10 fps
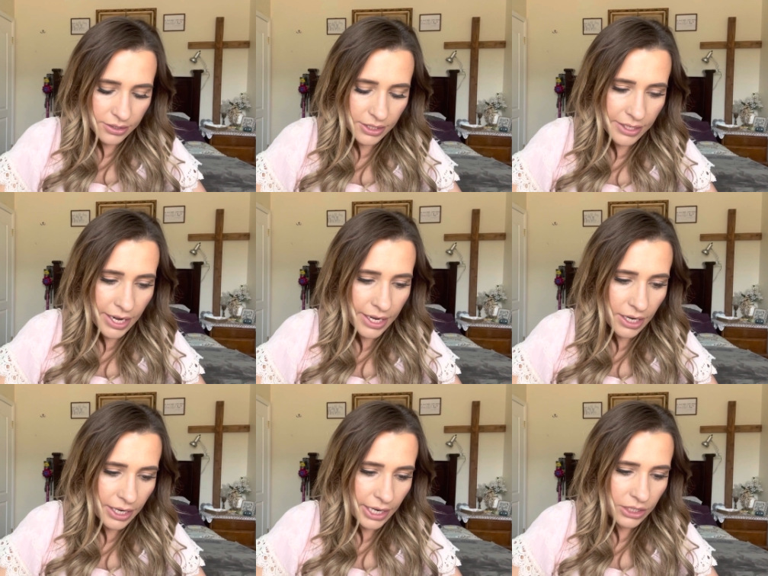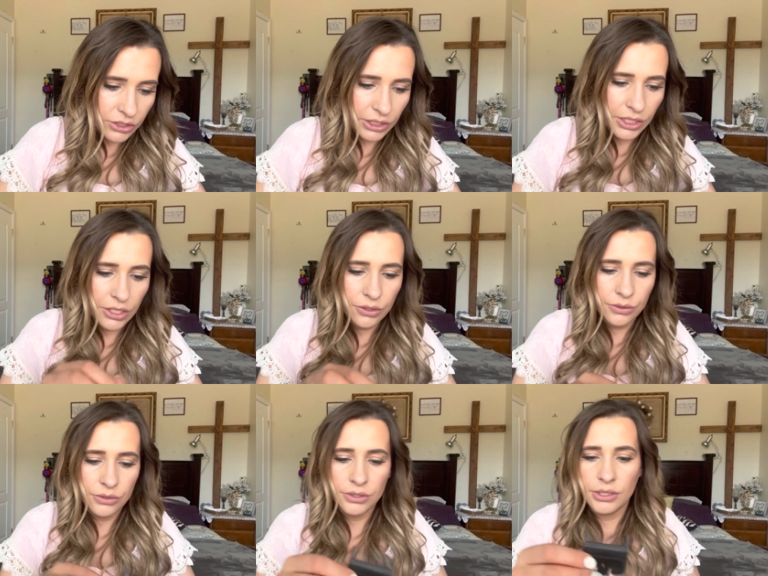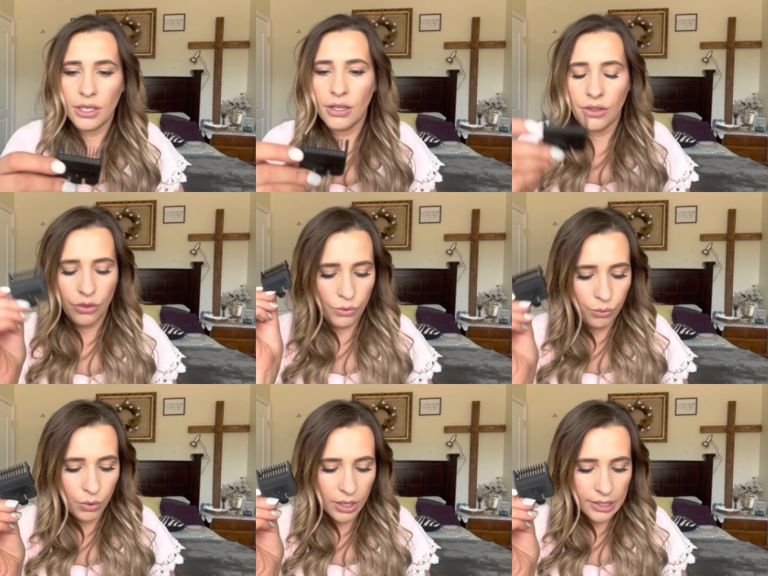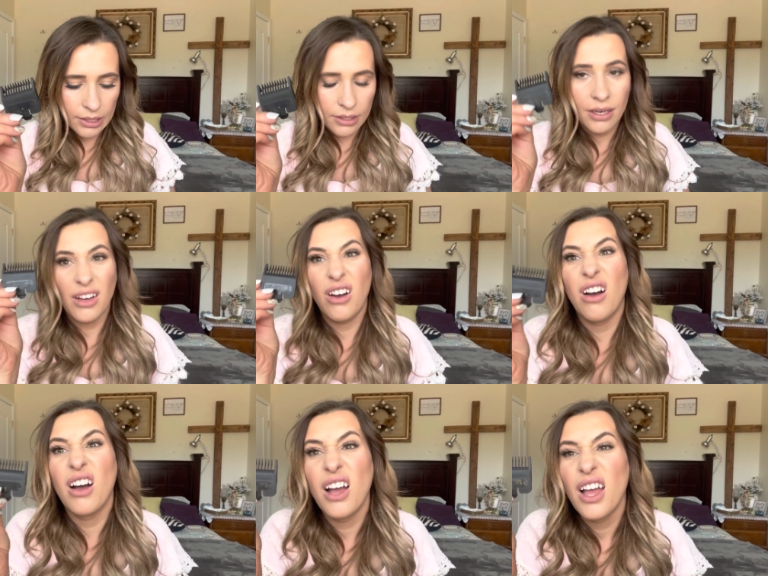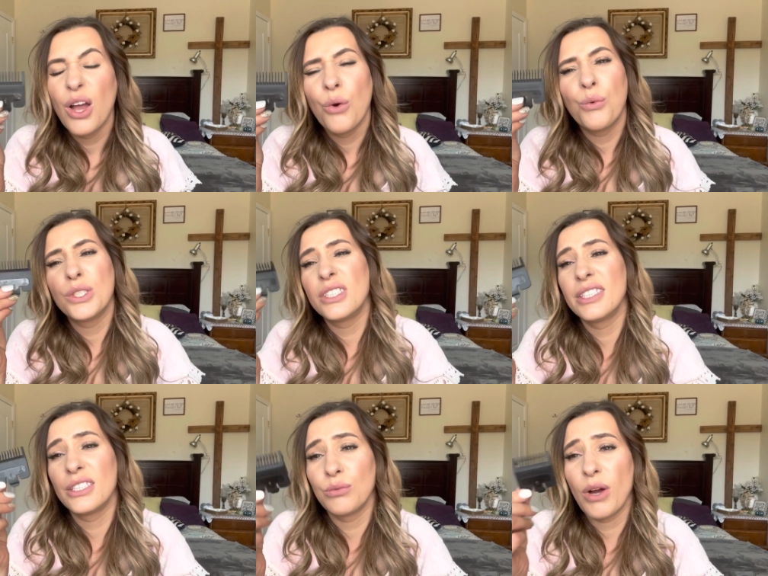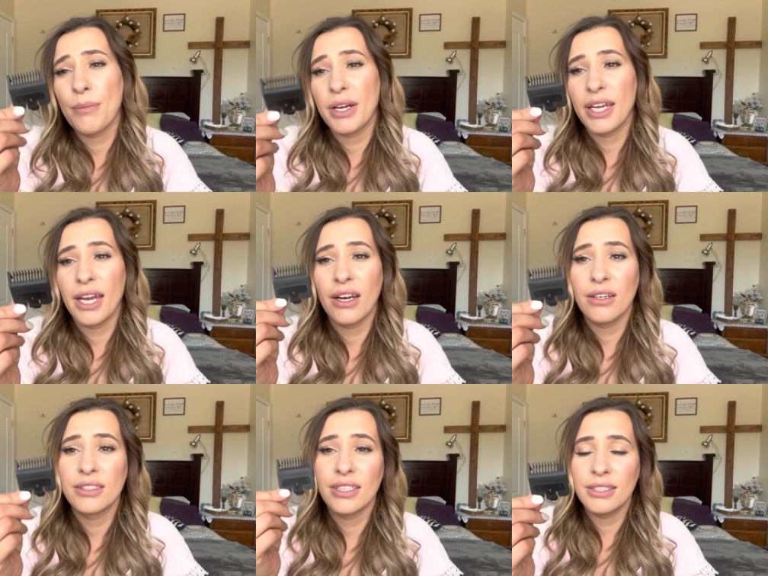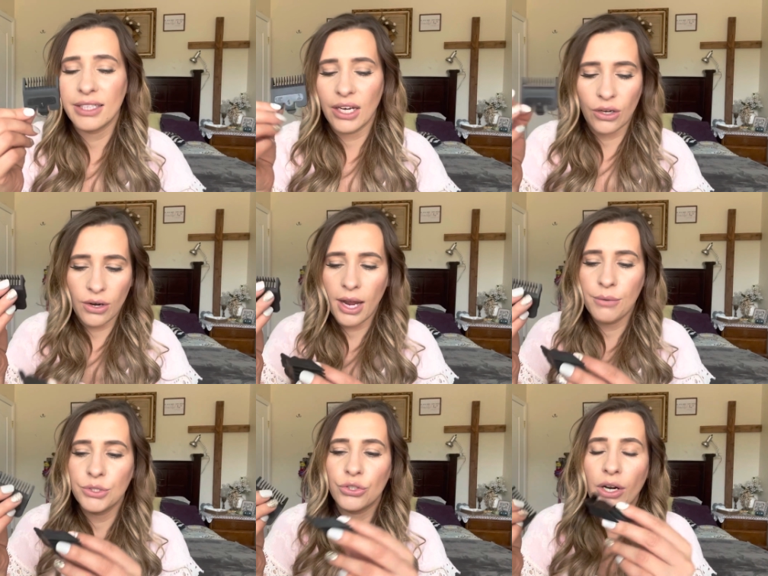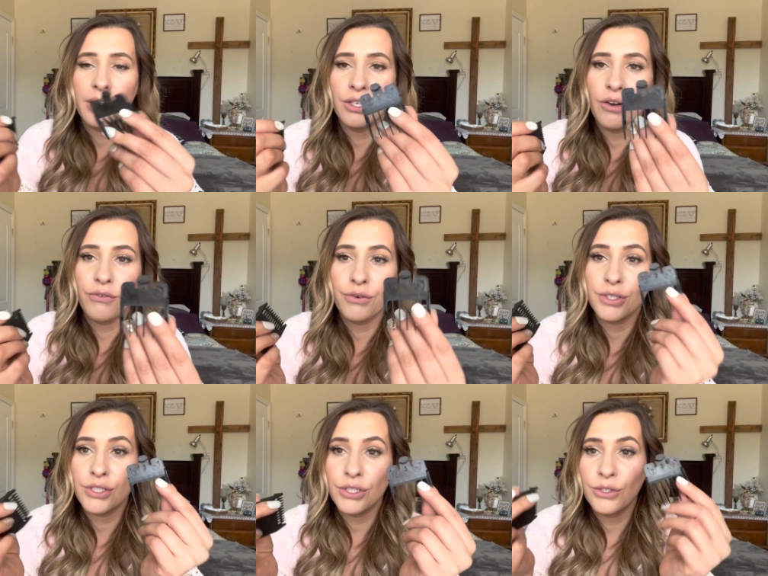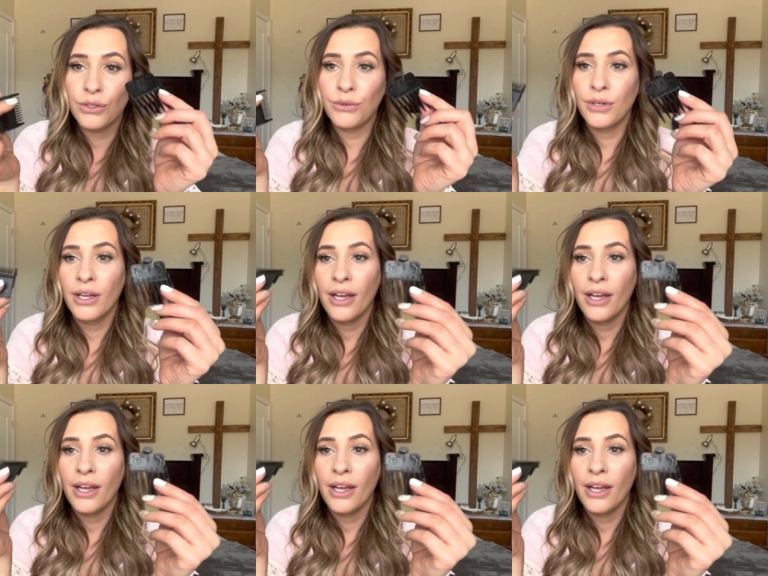Today I actually used the one which this is why my hair, son's hair, I was trying to go for the two.